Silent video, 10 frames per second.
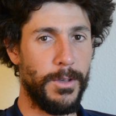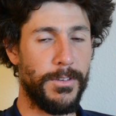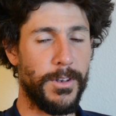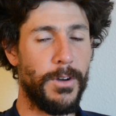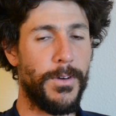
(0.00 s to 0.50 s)

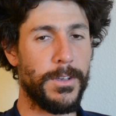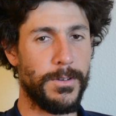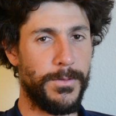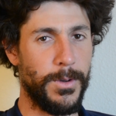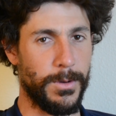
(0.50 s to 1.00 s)
using no
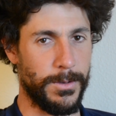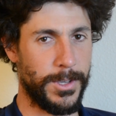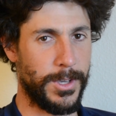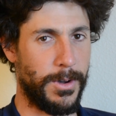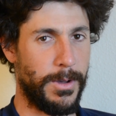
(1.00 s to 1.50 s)
fossil
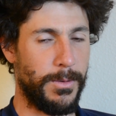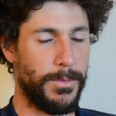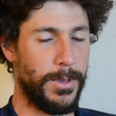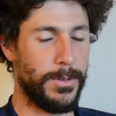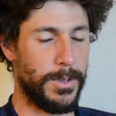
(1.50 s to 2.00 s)
fuels. So I
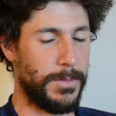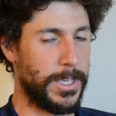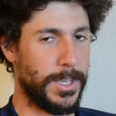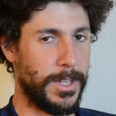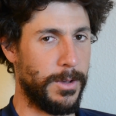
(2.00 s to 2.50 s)
will be using
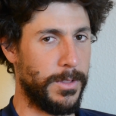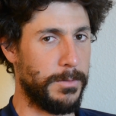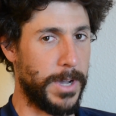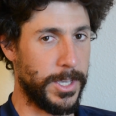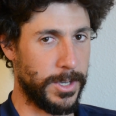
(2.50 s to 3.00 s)
basically
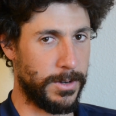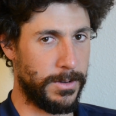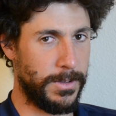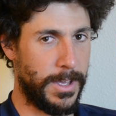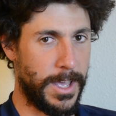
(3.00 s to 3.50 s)
only a
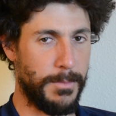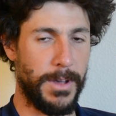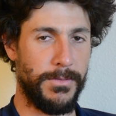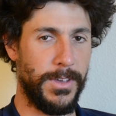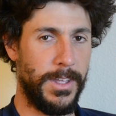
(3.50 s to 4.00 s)
bicycle
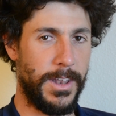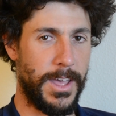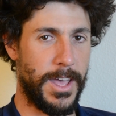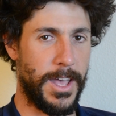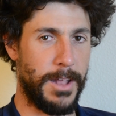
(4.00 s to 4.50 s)
and my feet,
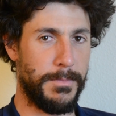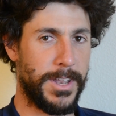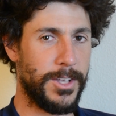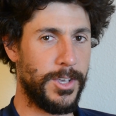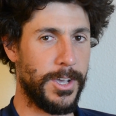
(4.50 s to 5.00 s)

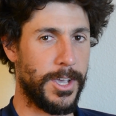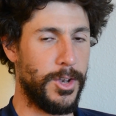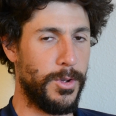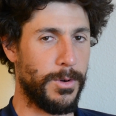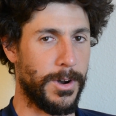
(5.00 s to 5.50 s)
and potentially a
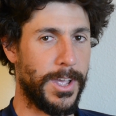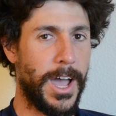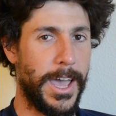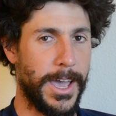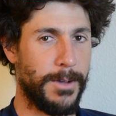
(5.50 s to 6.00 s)
canoe or a
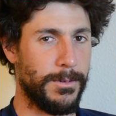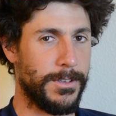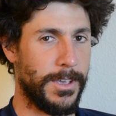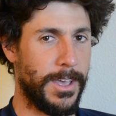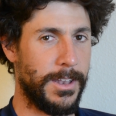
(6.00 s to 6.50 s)
kayak
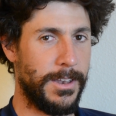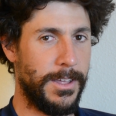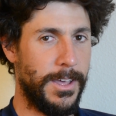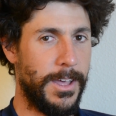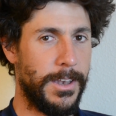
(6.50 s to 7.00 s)
once I get
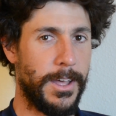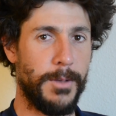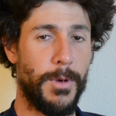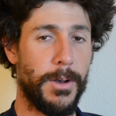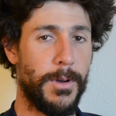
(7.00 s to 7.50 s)

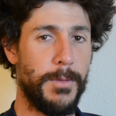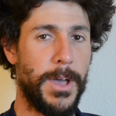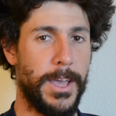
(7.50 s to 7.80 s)
down to Monterey